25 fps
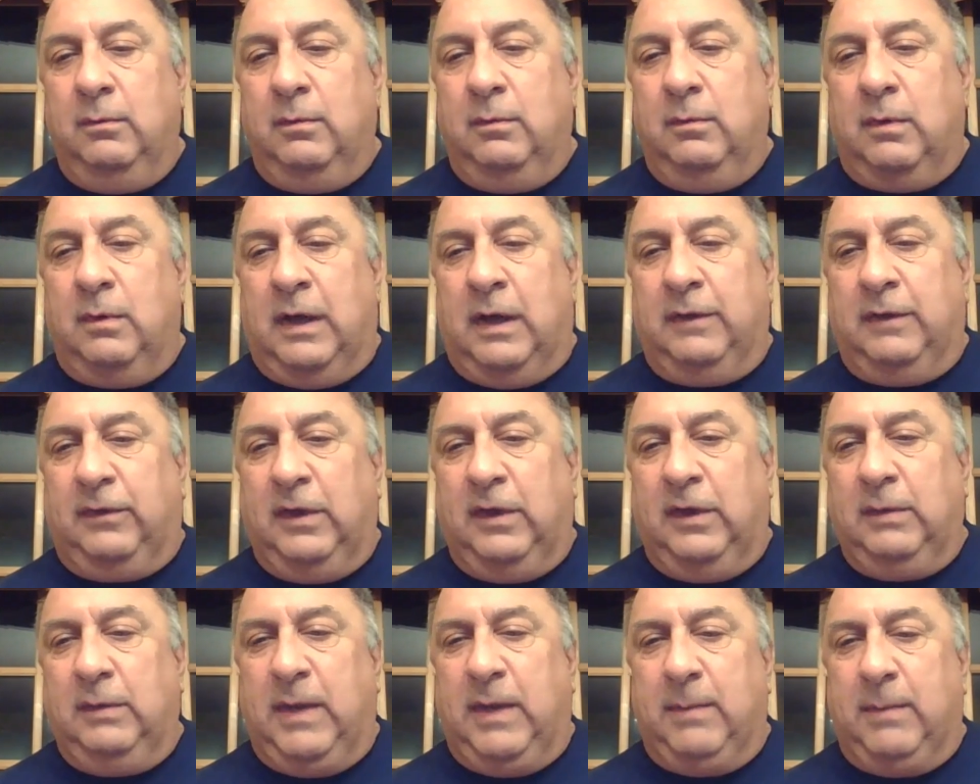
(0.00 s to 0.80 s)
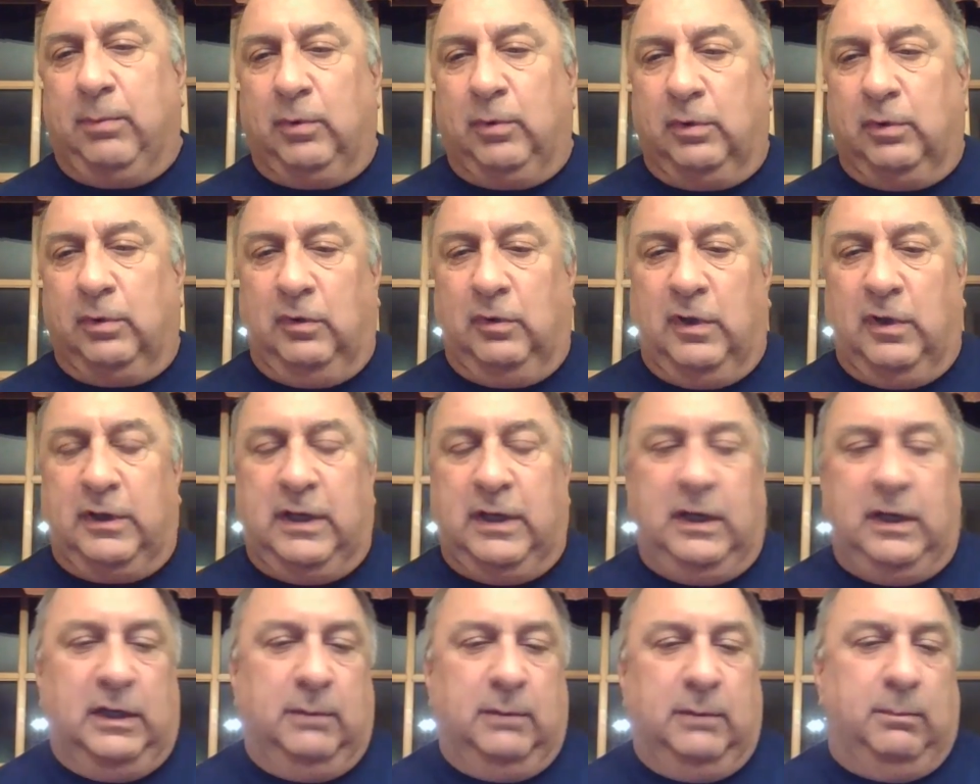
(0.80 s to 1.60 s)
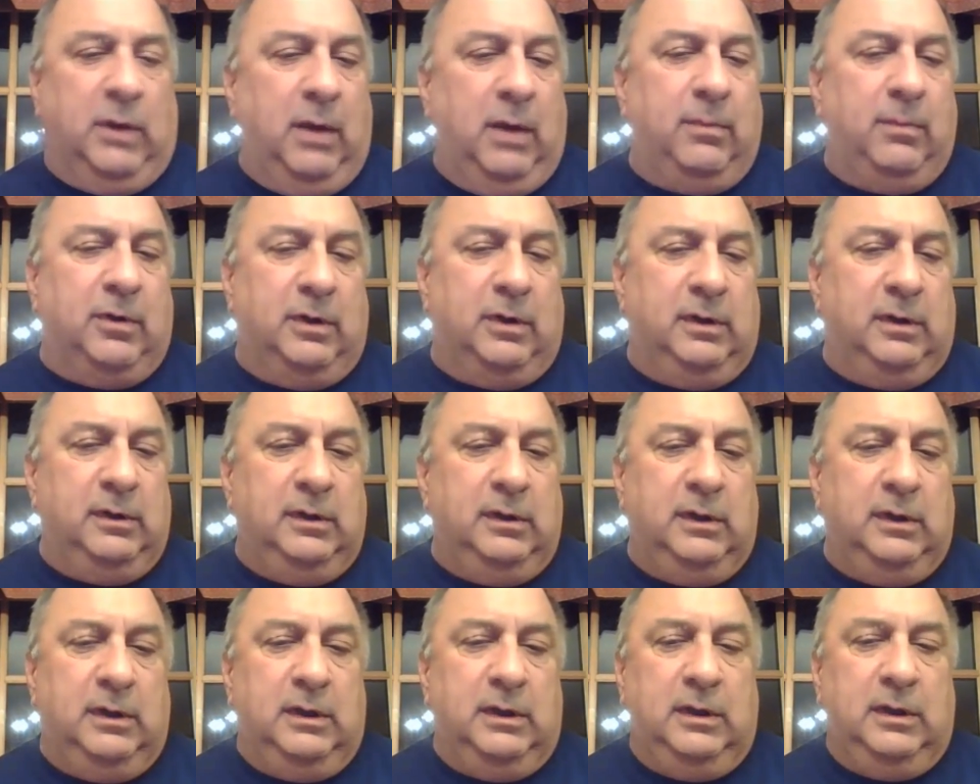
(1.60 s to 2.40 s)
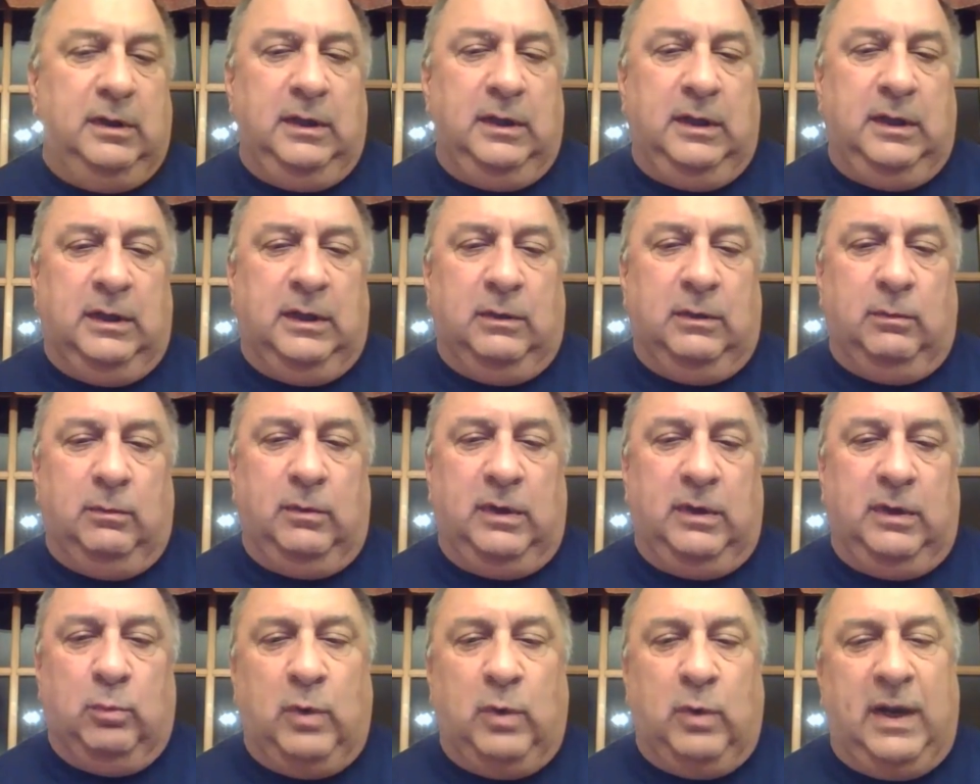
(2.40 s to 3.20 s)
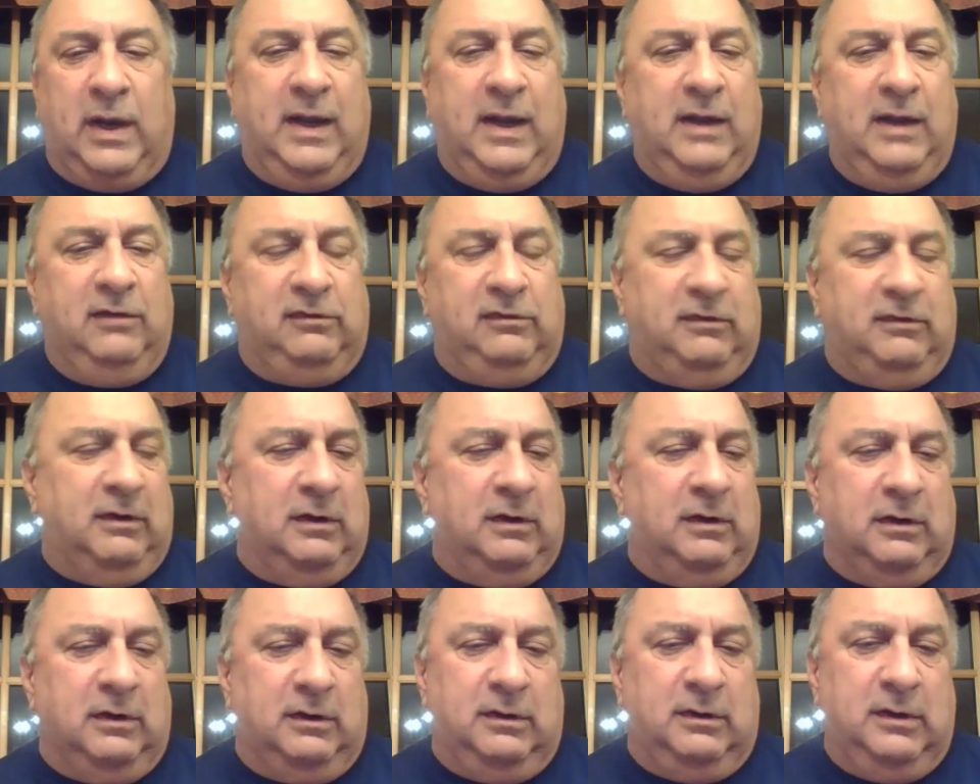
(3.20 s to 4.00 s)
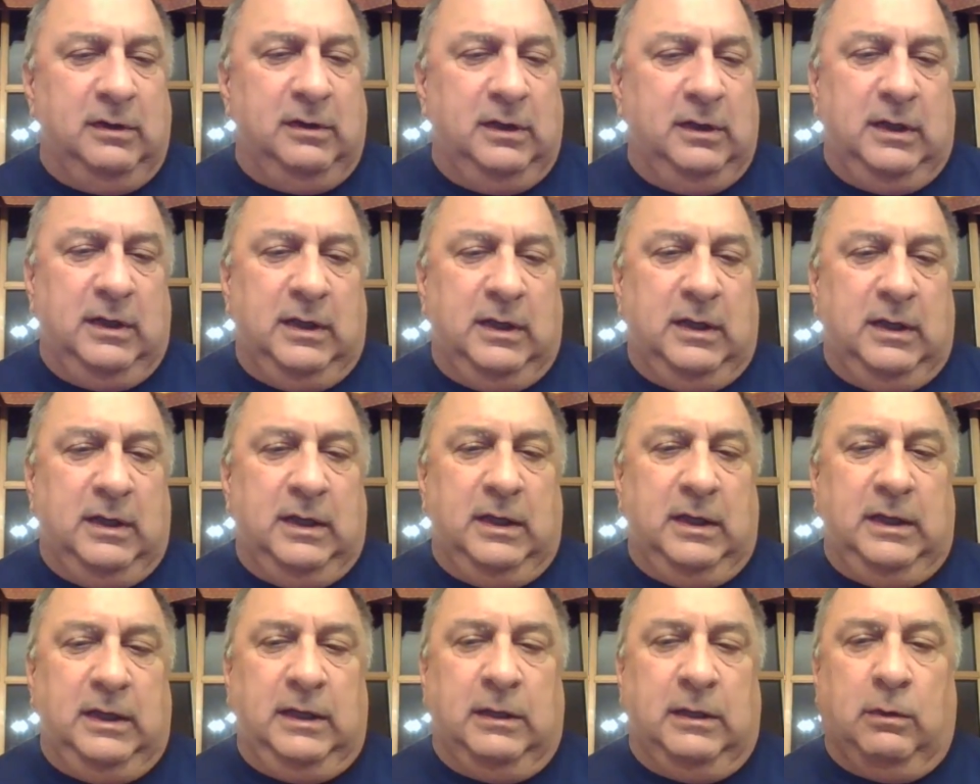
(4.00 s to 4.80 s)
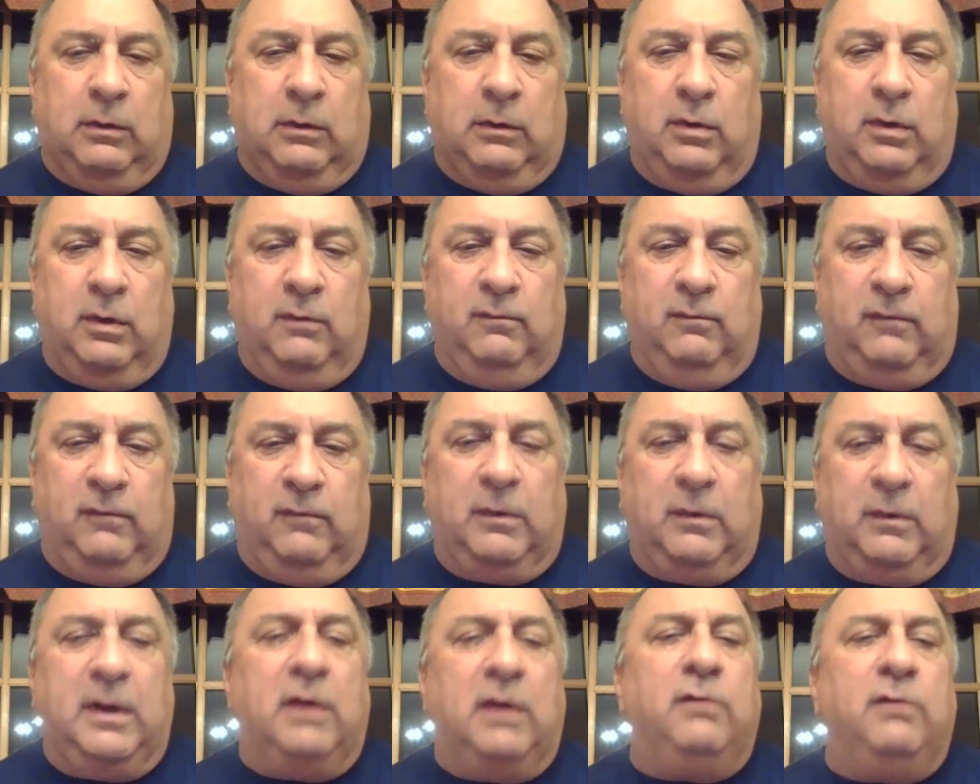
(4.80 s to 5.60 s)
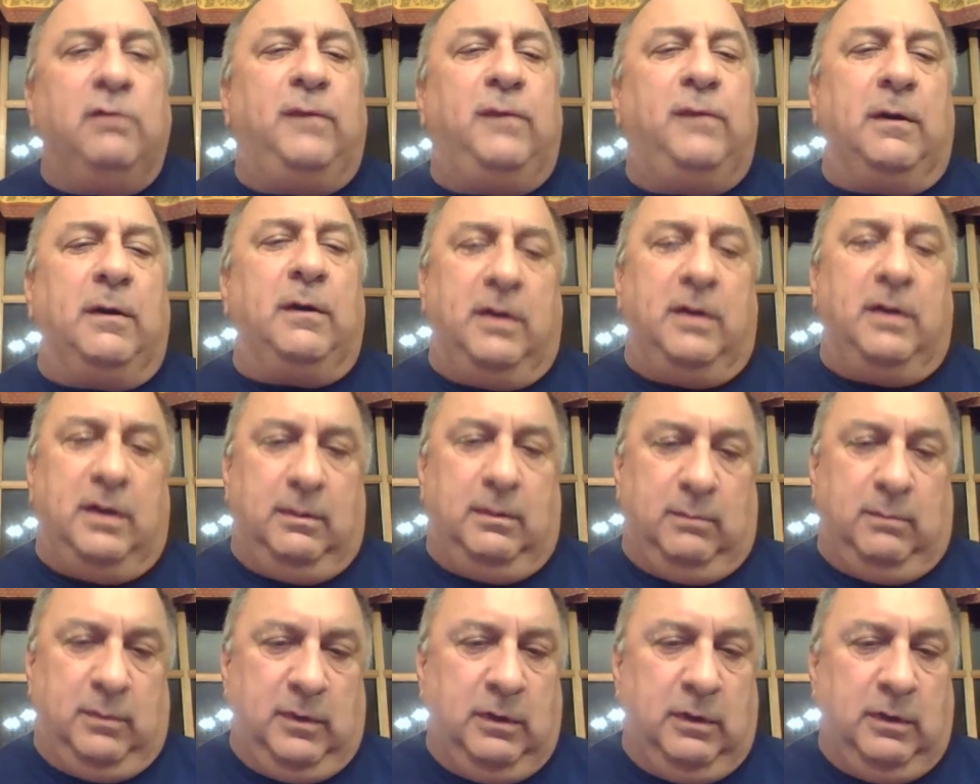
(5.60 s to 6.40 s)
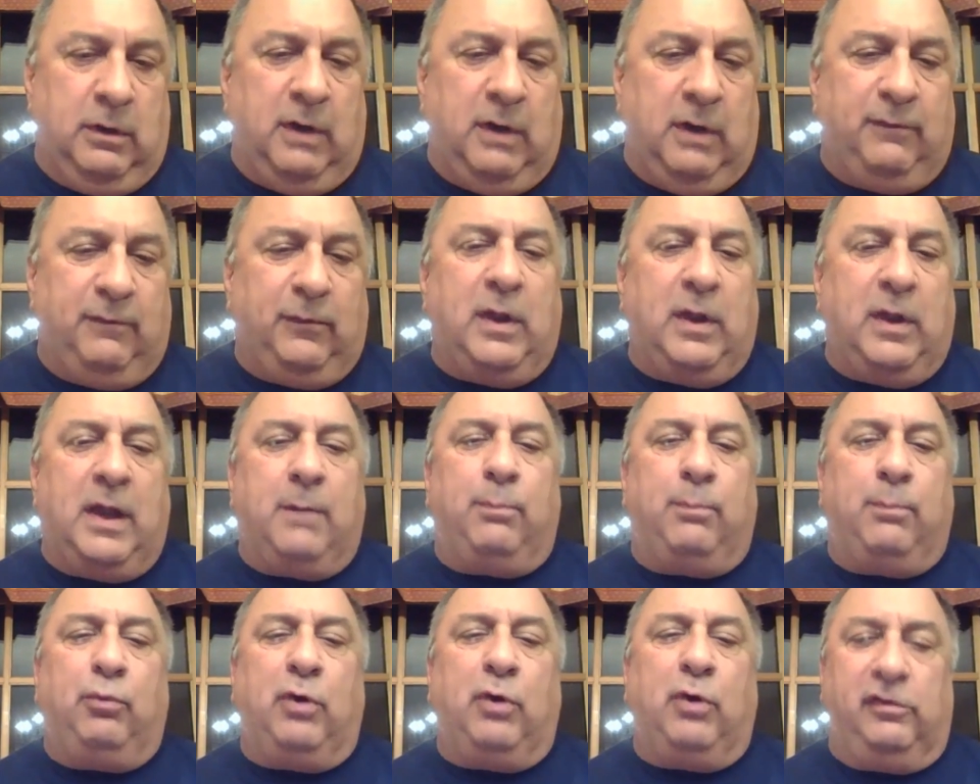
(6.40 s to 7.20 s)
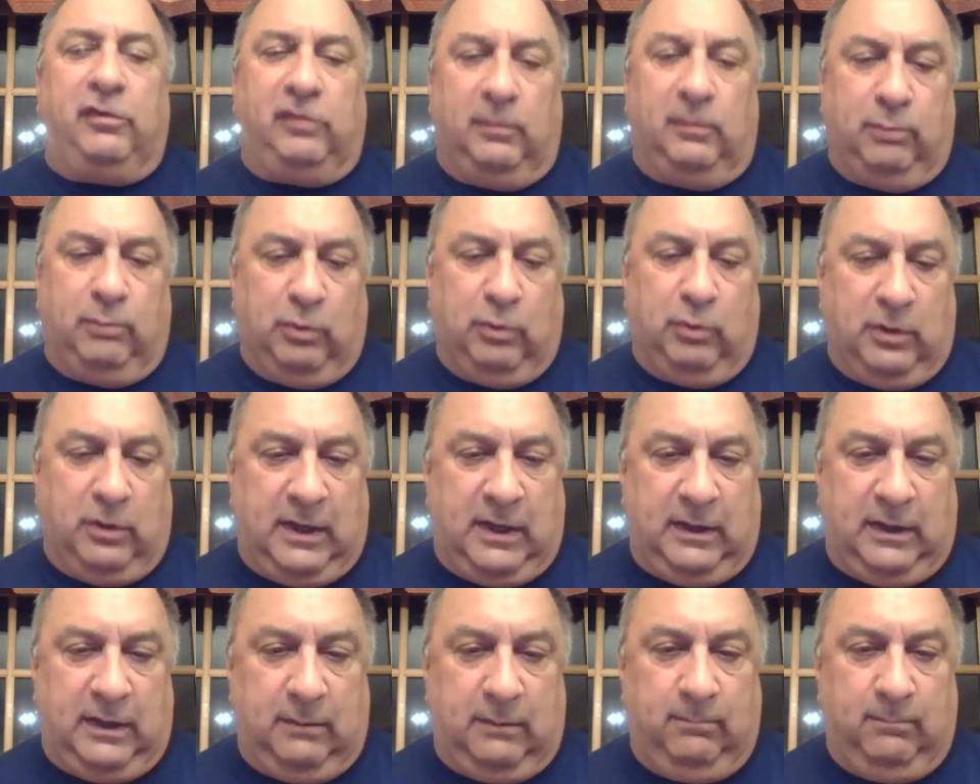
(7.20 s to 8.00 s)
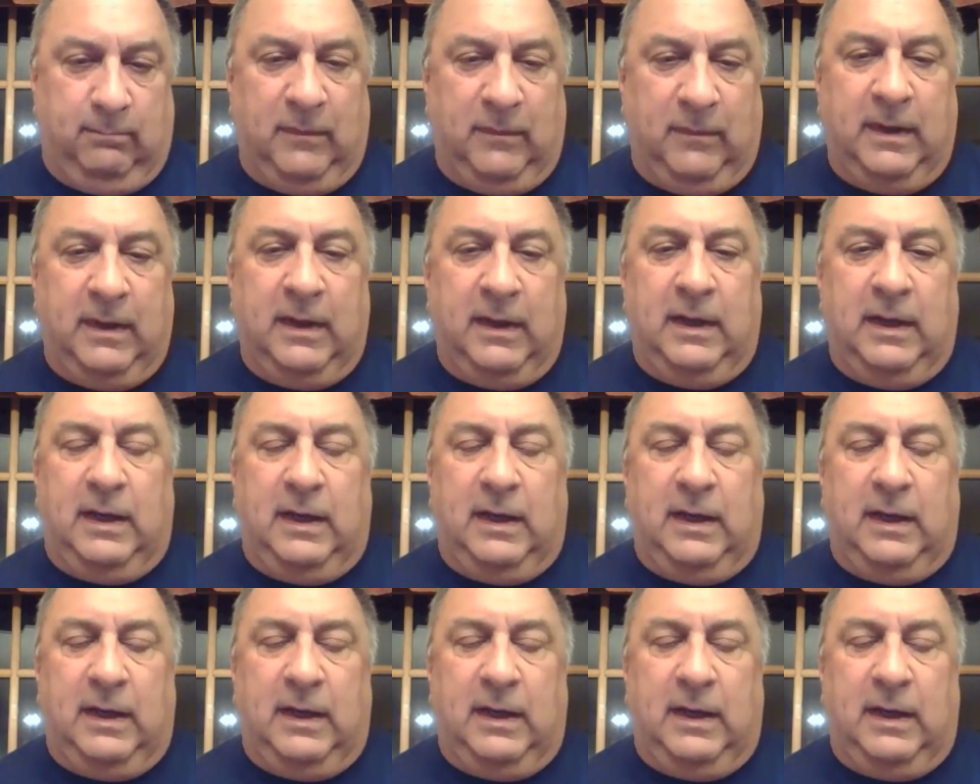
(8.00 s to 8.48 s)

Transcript: I think people are looking at Bubba in ways that are, very unfair to him, an awful lot of pressure put on him.